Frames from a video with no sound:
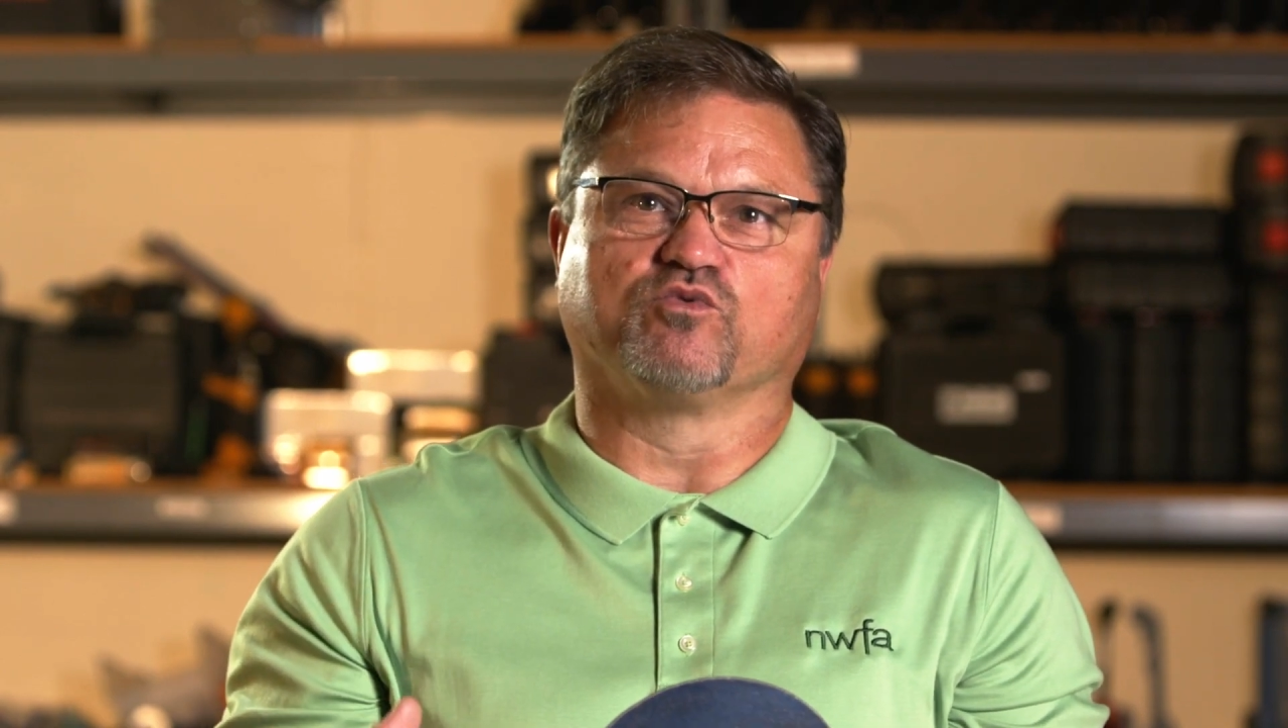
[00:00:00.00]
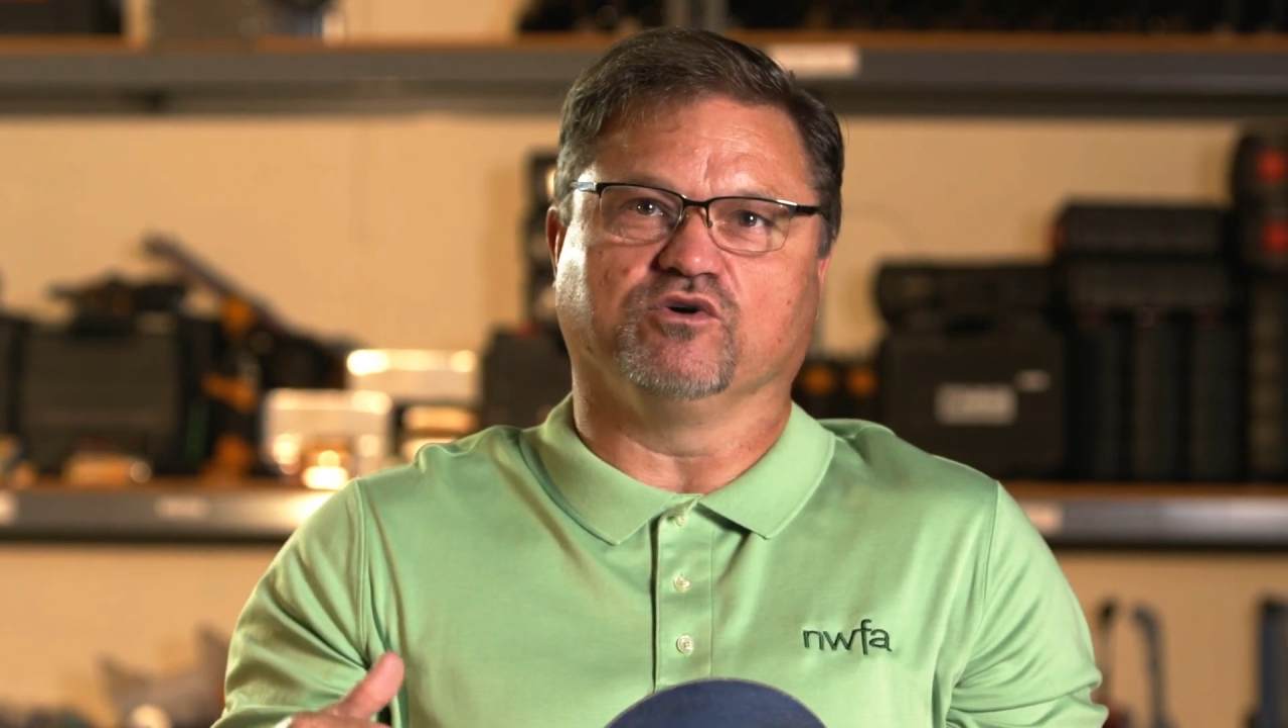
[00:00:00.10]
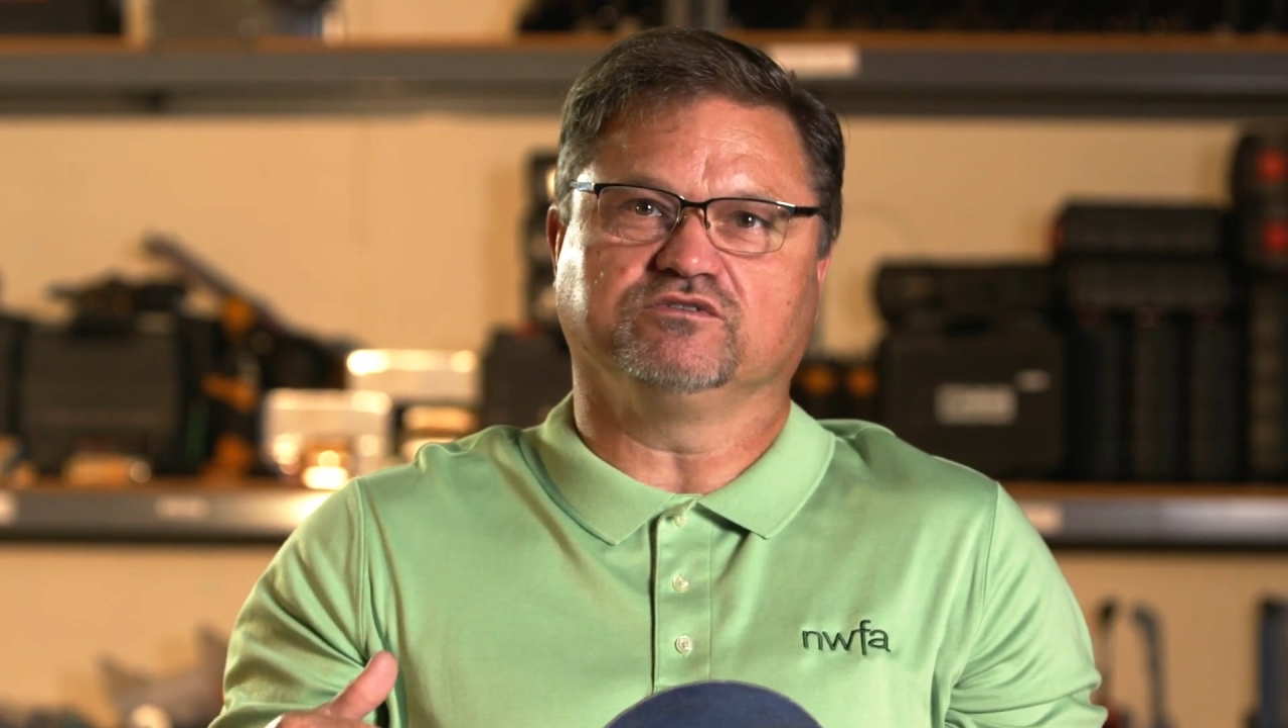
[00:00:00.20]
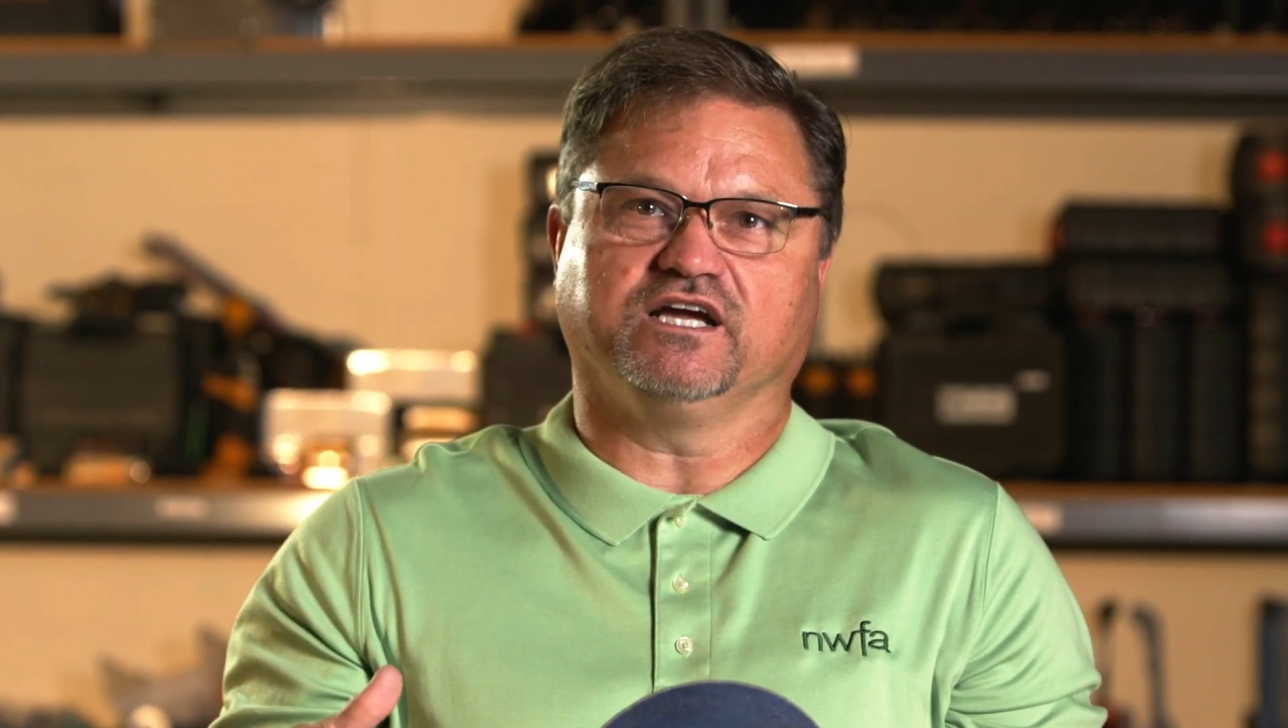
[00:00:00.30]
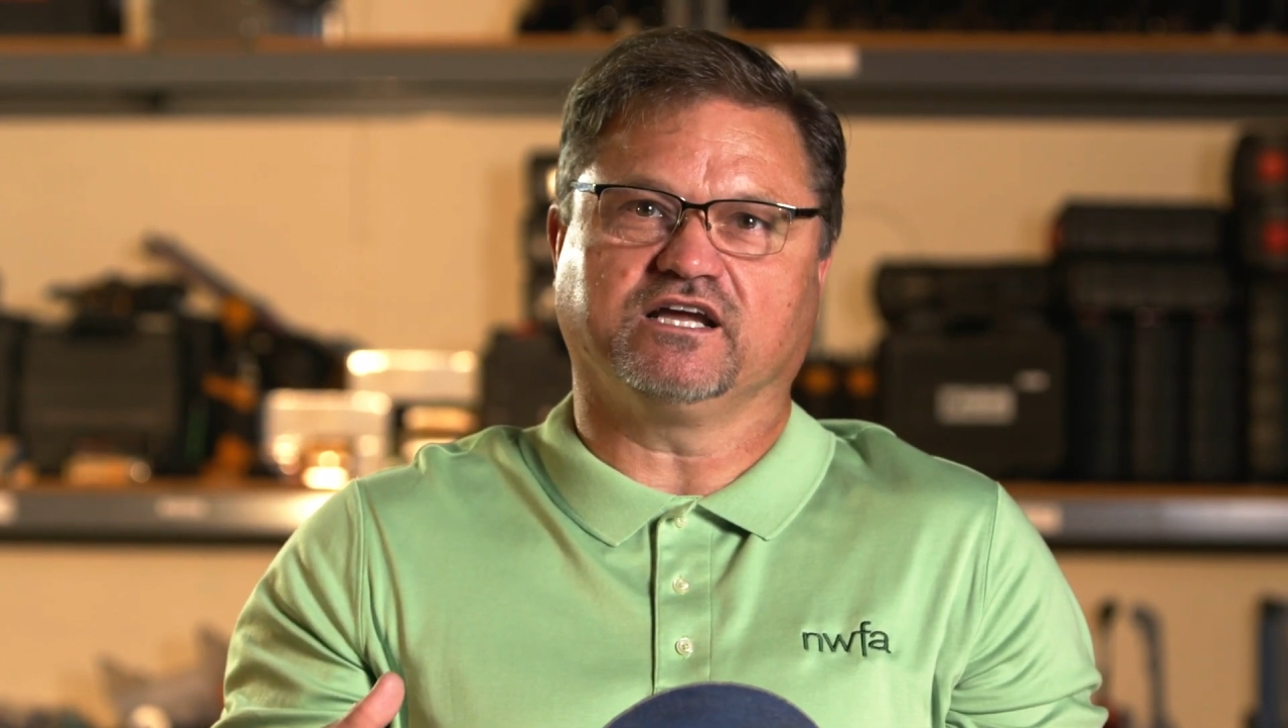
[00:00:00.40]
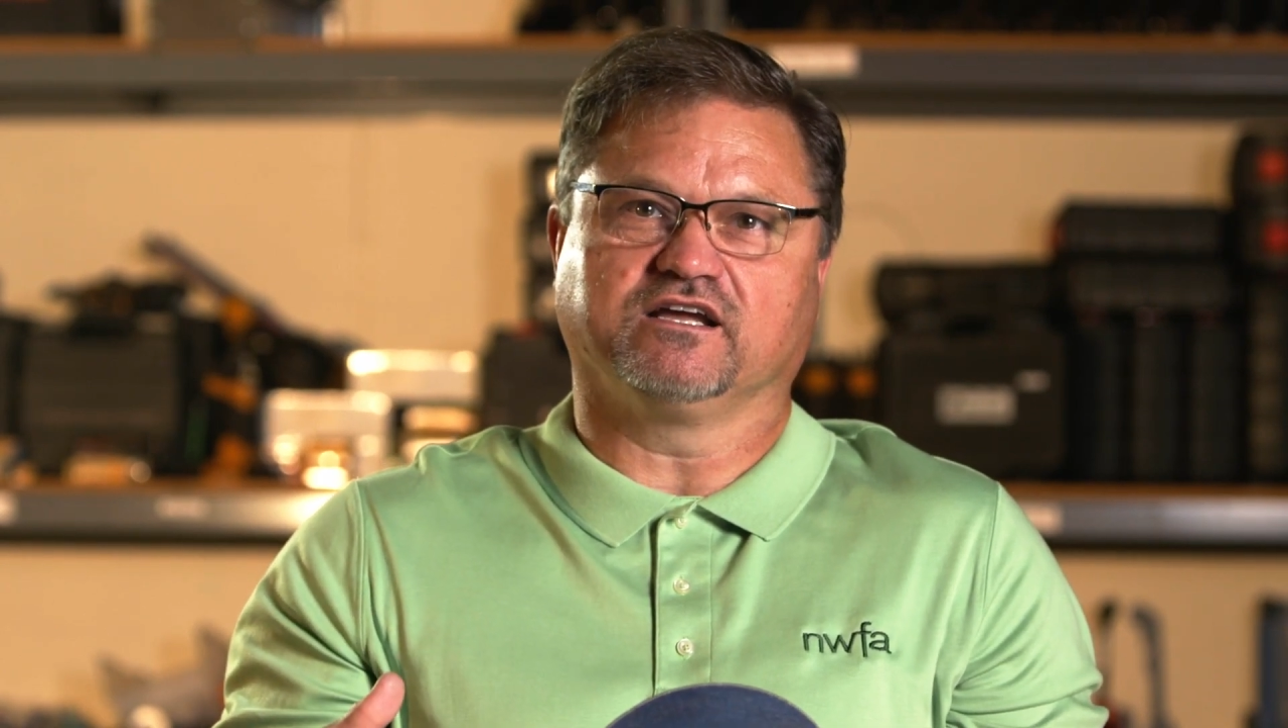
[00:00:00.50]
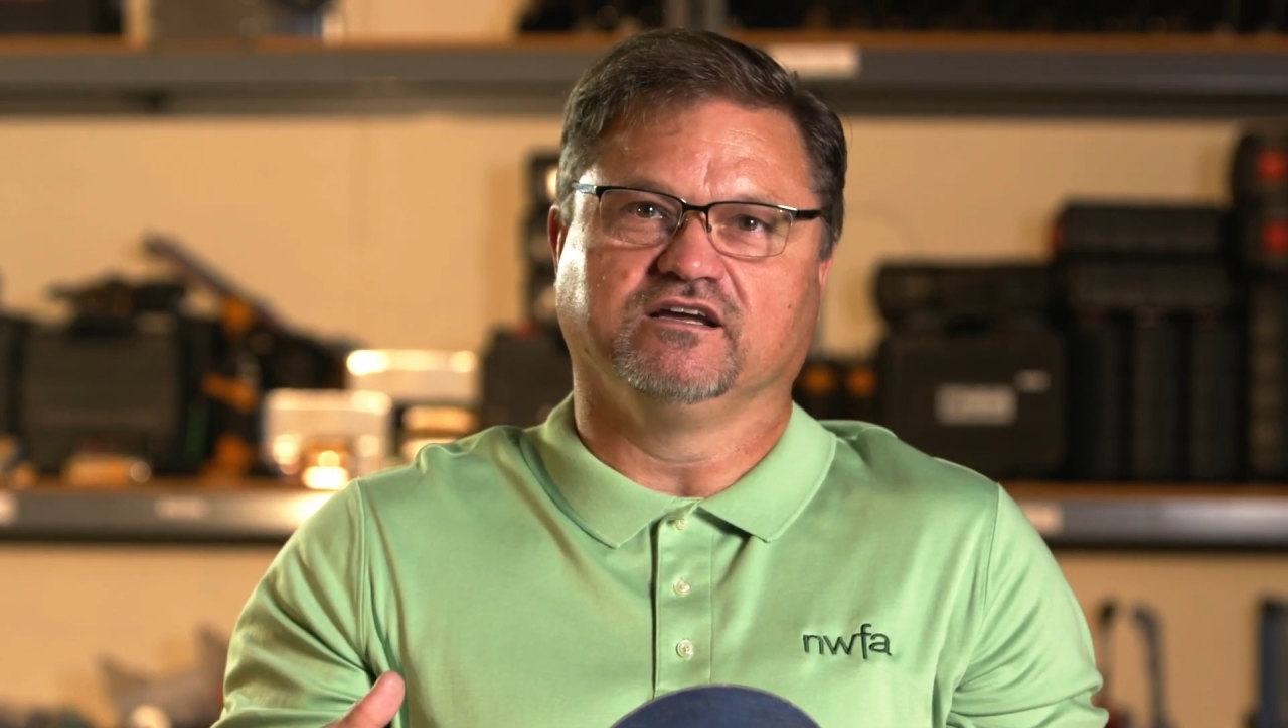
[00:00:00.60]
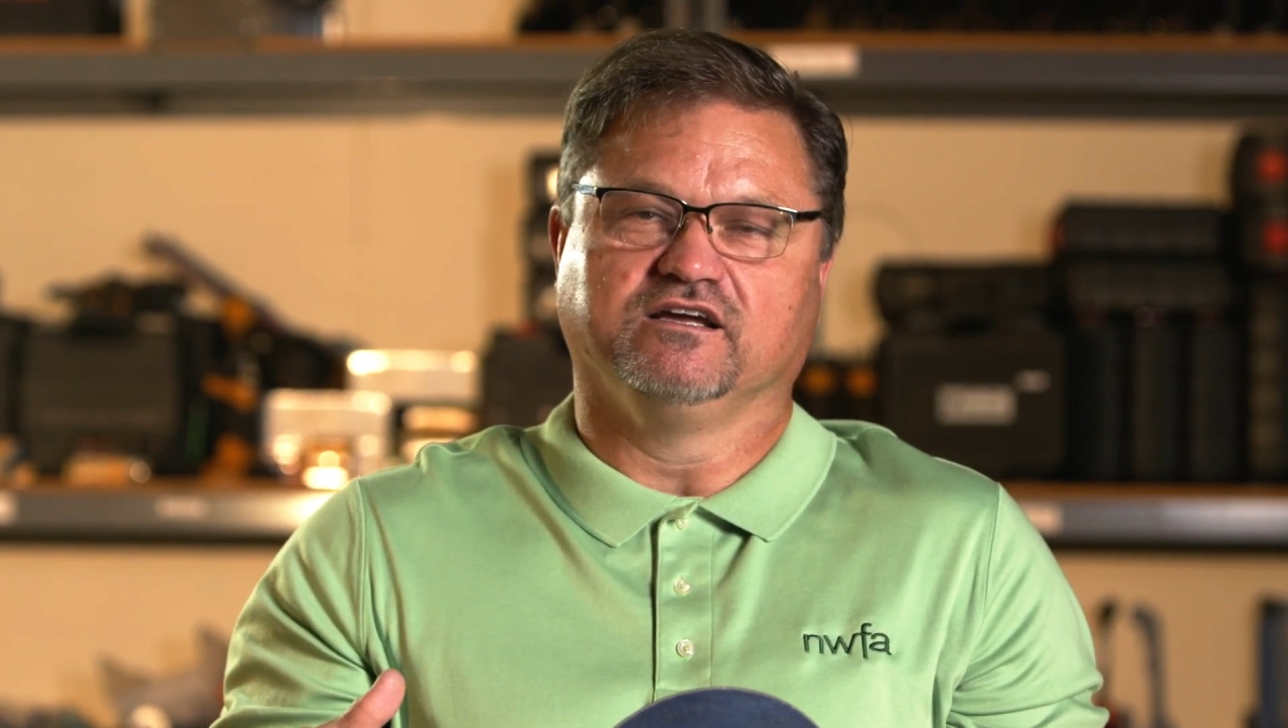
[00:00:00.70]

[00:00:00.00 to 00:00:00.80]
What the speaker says: Rotec